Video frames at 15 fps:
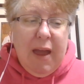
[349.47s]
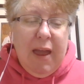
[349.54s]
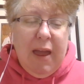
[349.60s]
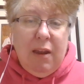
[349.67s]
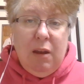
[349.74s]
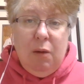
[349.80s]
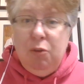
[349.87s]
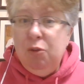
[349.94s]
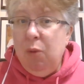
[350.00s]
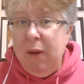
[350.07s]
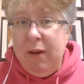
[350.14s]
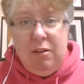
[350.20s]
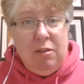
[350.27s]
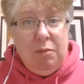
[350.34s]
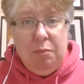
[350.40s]
And it was
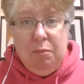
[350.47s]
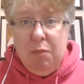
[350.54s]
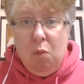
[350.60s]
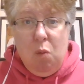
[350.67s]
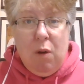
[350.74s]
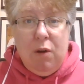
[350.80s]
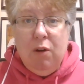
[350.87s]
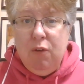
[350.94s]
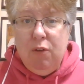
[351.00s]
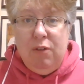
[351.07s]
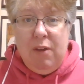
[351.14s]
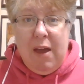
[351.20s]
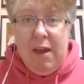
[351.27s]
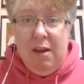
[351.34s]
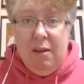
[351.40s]
great, wonderful
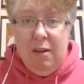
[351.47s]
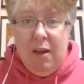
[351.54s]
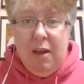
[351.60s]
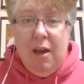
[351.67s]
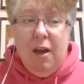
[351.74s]
day.